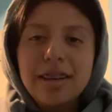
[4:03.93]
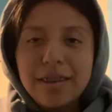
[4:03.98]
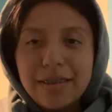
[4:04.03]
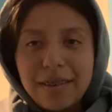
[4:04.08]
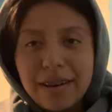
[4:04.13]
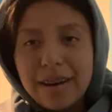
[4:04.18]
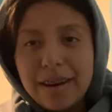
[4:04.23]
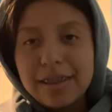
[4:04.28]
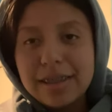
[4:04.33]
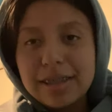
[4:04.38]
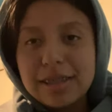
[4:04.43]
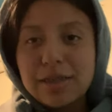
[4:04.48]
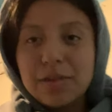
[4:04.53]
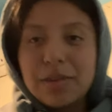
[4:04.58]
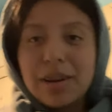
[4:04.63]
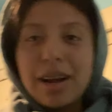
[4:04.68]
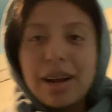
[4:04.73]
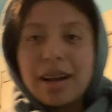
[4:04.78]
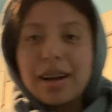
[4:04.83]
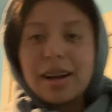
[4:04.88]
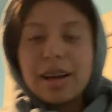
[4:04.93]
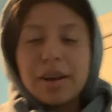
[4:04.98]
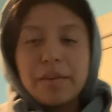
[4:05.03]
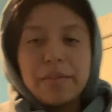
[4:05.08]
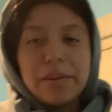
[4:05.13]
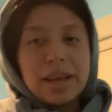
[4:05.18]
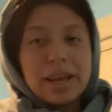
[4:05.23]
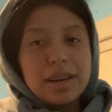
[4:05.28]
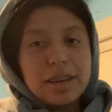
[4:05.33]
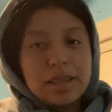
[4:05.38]
Well, this is where I'm gonna
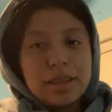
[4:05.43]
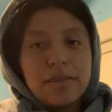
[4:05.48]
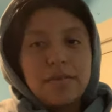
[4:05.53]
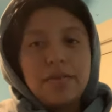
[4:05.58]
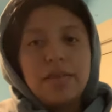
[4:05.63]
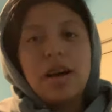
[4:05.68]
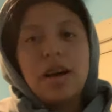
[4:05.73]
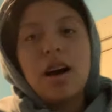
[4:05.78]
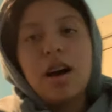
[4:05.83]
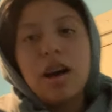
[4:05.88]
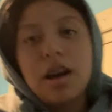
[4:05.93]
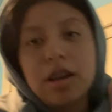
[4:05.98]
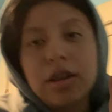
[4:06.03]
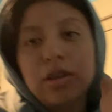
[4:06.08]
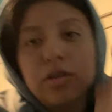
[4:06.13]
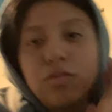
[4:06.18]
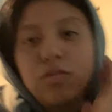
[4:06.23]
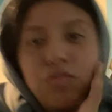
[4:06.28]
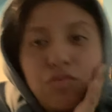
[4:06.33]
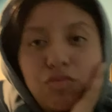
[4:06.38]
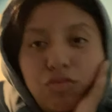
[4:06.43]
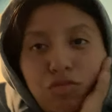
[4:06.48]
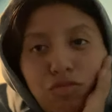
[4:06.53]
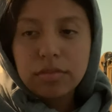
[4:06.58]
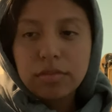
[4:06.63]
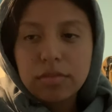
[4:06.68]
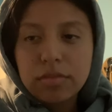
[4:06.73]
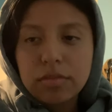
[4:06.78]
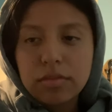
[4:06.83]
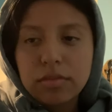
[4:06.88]
be ending the vlog.
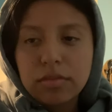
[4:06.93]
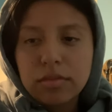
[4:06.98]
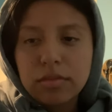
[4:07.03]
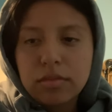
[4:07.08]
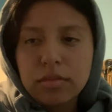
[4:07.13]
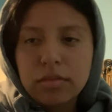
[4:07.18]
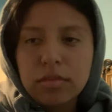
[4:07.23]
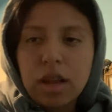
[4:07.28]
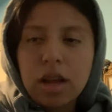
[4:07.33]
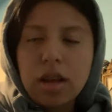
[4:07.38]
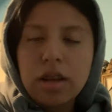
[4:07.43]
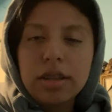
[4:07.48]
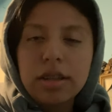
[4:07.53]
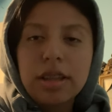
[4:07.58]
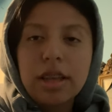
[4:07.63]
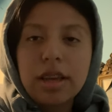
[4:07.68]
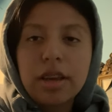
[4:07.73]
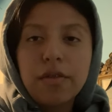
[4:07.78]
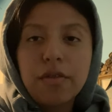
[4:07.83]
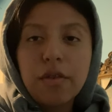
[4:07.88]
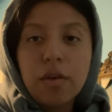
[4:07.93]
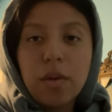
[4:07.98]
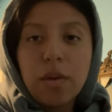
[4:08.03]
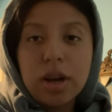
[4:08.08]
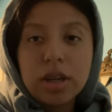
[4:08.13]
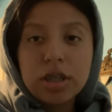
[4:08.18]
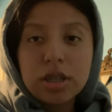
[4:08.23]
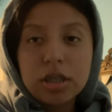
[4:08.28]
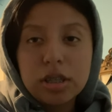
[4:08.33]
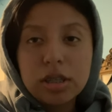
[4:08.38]
Thank you for
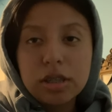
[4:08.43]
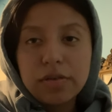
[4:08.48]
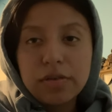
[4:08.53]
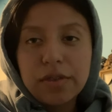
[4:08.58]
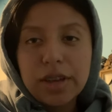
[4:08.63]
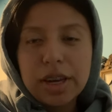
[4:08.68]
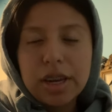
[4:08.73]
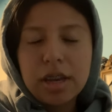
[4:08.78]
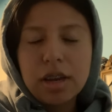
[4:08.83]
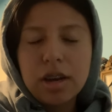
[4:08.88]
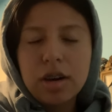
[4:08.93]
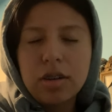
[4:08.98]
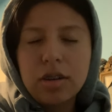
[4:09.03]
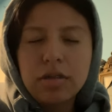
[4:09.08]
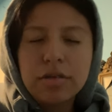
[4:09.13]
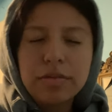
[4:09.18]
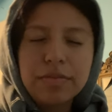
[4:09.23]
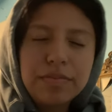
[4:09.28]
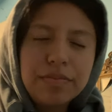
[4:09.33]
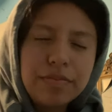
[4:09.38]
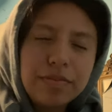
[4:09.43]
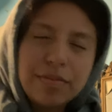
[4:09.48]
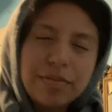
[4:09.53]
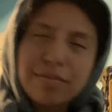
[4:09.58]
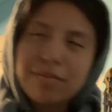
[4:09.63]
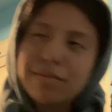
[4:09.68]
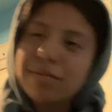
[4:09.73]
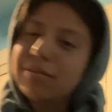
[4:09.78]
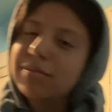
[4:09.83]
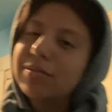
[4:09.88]
watching this video.
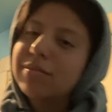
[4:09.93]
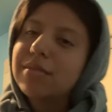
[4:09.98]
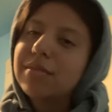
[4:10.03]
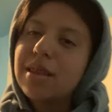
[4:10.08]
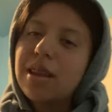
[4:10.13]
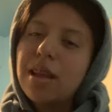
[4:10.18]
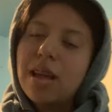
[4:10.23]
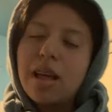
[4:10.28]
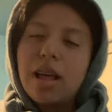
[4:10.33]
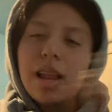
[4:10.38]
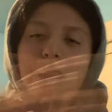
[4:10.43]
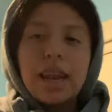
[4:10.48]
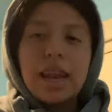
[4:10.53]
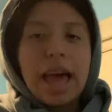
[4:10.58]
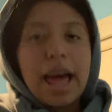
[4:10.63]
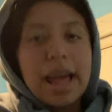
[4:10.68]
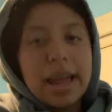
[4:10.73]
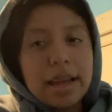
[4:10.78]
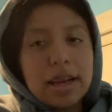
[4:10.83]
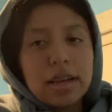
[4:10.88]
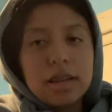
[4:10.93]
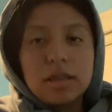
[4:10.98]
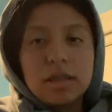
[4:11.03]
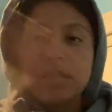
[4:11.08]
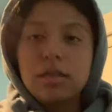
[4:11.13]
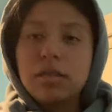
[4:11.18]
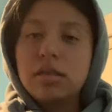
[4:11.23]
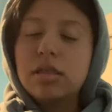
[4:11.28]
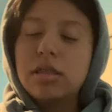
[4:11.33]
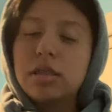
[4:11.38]
Like,
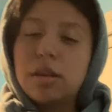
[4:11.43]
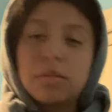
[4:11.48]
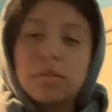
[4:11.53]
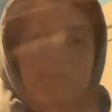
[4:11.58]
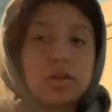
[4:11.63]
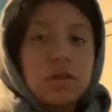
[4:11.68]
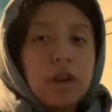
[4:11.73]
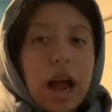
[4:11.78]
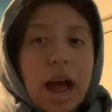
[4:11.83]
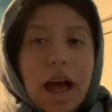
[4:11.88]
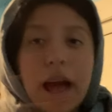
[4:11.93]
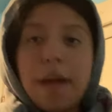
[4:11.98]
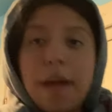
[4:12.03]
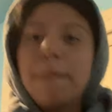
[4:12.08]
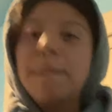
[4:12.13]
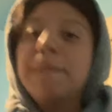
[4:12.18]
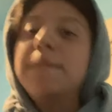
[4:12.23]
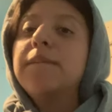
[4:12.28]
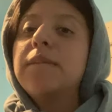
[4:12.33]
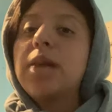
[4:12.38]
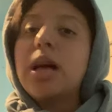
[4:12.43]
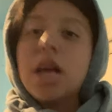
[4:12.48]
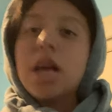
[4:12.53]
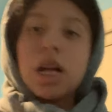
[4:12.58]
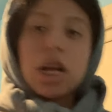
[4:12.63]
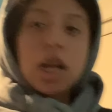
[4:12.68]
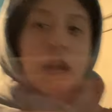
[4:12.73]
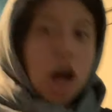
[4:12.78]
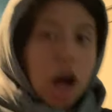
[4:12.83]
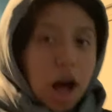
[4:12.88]
subscribe,
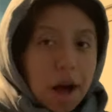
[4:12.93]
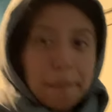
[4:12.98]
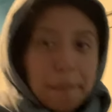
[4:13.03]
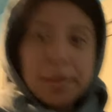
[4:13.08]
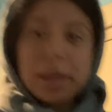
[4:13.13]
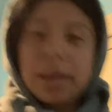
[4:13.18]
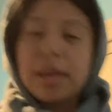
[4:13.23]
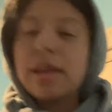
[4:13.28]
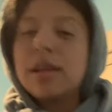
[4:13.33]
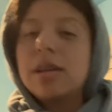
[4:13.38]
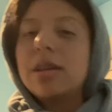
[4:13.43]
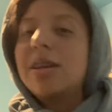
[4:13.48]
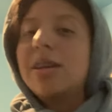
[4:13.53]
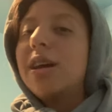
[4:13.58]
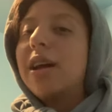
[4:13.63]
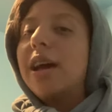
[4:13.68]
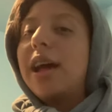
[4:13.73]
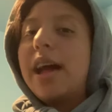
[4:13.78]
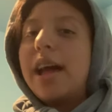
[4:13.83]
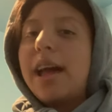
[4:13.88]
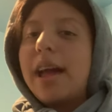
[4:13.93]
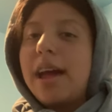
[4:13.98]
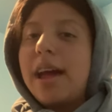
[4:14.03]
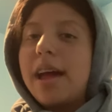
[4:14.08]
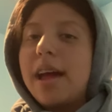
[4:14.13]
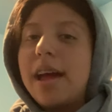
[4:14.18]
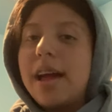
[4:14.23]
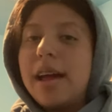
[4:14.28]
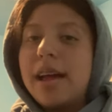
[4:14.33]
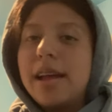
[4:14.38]
comment,
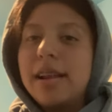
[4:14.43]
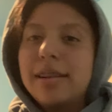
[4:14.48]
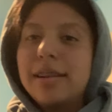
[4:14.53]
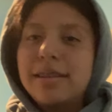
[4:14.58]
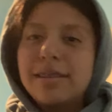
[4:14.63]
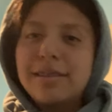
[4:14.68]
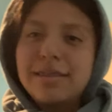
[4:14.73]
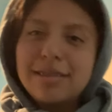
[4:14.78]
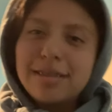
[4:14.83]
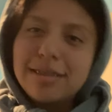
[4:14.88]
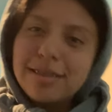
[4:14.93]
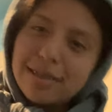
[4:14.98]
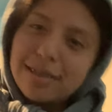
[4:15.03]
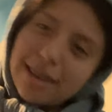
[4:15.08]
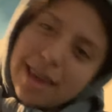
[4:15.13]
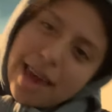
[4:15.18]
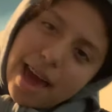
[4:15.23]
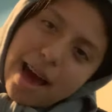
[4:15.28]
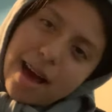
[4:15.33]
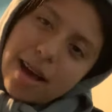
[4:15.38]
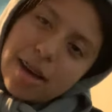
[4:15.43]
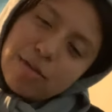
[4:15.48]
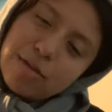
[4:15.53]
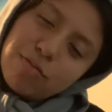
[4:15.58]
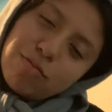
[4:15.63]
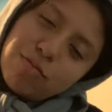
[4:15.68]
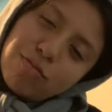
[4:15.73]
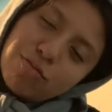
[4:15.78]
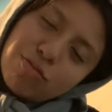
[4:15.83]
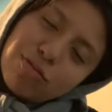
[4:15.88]
and yeah,
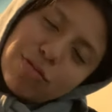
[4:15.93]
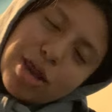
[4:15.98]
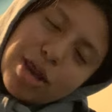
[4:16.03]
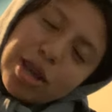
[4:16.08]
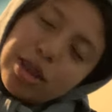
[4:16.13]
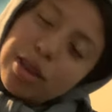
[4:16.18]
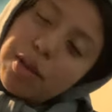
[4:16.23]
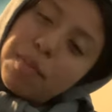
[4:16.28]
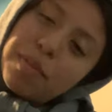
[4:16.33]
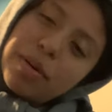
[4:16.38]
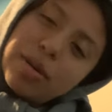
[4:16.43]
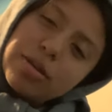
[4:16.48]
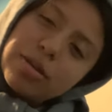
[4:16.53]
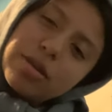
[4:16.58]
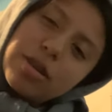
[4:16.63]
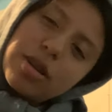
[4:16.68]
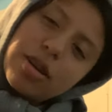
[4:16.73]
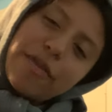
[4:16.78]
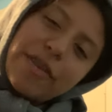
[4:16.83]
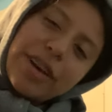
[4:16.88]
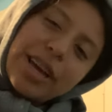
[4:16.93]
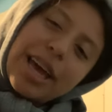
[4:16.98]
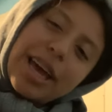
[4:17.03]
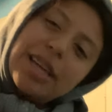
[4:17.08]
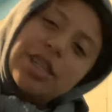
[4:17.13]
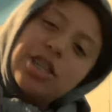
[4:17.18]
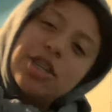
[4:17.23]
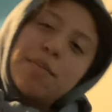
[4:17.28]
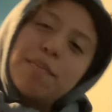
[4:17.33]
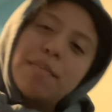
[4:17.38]
hit the post
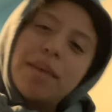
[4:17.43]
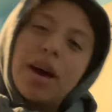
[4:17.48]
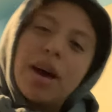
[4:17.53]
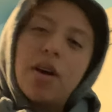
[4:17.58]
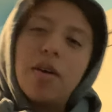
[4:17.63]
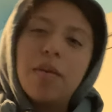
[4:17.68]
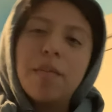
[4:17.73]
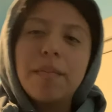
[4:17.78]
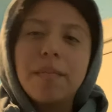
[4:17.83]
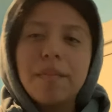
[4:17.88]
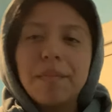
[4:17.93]
notification bell